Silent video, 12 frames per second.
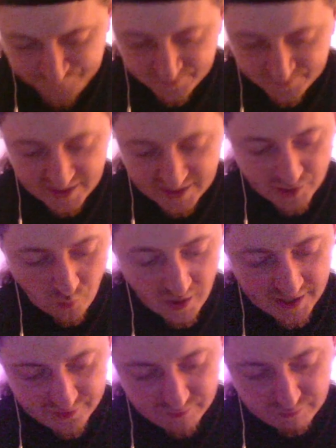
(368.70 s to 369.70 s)
and why
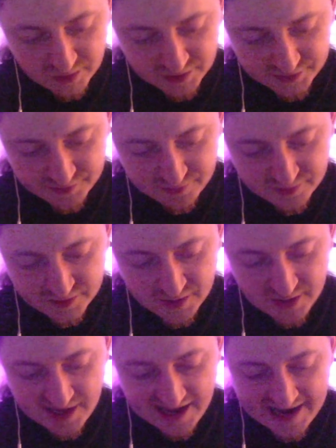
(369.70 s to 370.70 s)
the blood
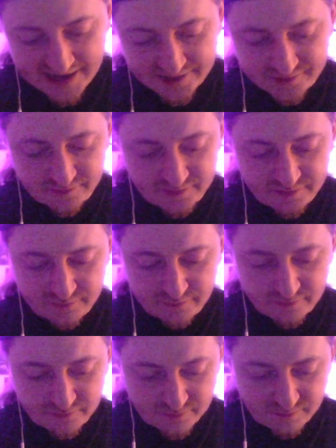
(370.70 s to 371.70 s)
hadn't
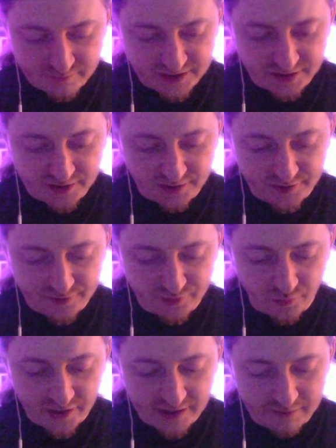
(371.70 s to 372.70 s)
been cleared
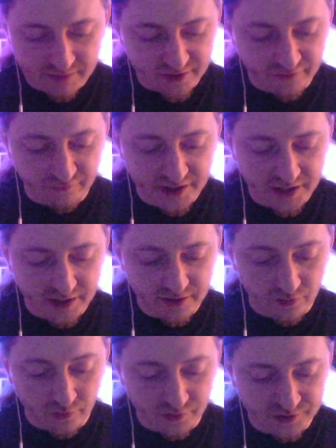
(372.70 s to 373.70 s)
away by the rain
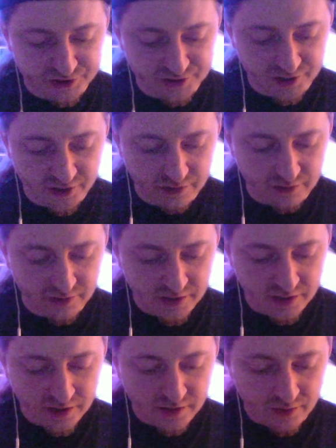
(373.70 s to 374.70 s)
or snow,
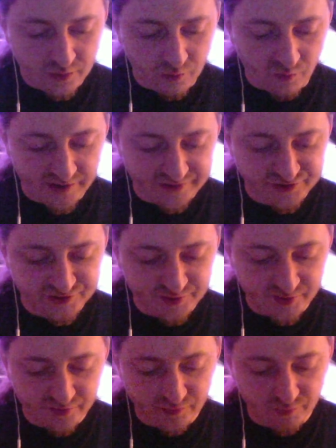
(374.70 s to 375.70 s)
why the
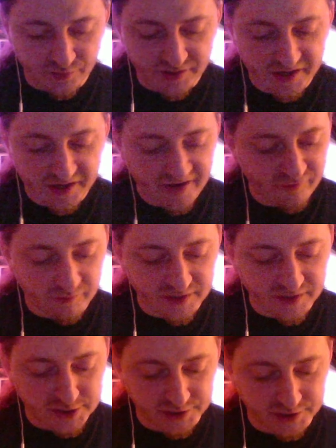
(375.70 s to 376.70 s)
stone would never be
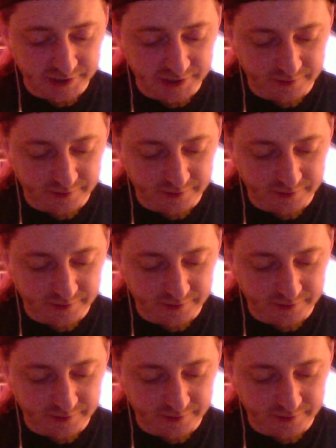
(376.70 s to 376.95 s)
clean.